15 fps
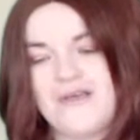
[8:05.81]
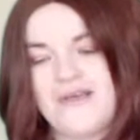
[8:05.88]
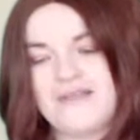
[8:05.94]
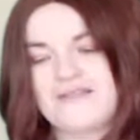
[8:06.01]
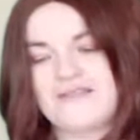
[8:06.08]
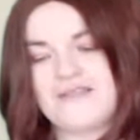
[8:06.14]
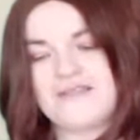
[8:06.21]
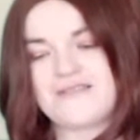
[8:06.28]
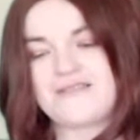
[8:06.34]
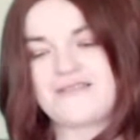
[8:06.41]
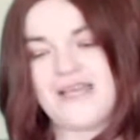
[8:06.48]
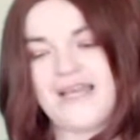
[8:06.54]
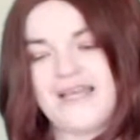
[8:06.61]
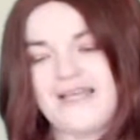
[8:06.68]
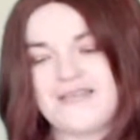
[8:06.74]
Is it
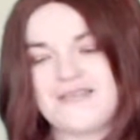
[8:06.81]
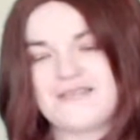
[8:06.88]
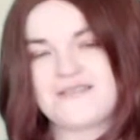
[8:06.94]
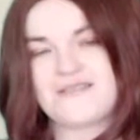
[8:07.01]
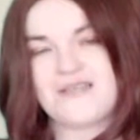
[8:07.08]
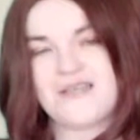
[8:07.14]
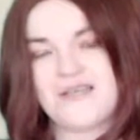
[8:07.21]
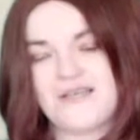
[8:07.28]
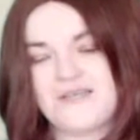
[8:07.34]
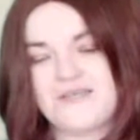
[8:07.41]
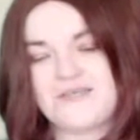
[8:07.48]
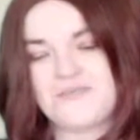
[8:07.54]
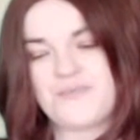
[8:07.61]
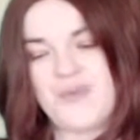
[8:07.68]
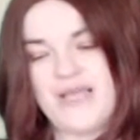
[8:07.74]
science,
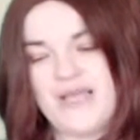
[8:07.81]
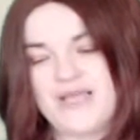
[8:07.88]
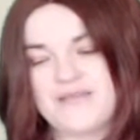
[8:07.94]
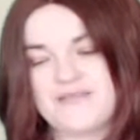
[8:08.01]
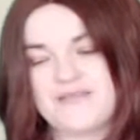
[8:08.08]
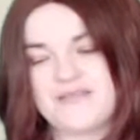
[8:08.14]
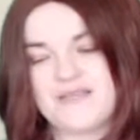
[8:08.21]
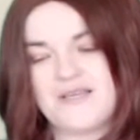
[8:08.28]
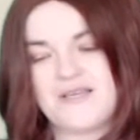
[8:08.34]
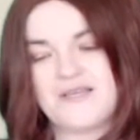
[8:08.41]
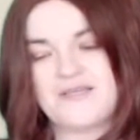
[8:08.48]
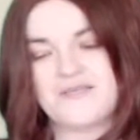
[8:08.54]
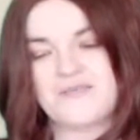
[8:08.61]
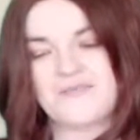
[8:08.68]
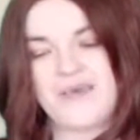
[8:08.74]
space,
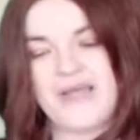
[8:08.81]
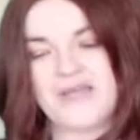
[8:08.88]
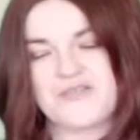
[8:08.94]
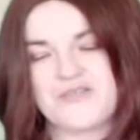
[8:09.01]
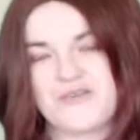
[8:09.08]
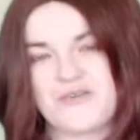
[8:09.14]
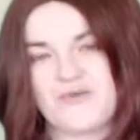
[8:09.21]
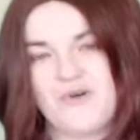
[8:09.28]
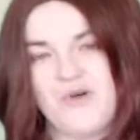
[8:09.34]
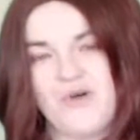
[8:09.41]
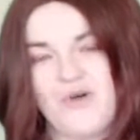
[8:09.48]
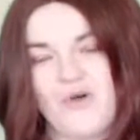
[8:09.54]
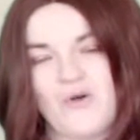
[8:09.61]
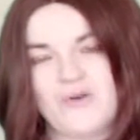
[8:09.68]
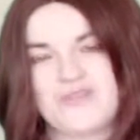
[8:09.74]
special,
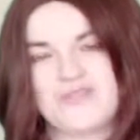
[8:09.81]
or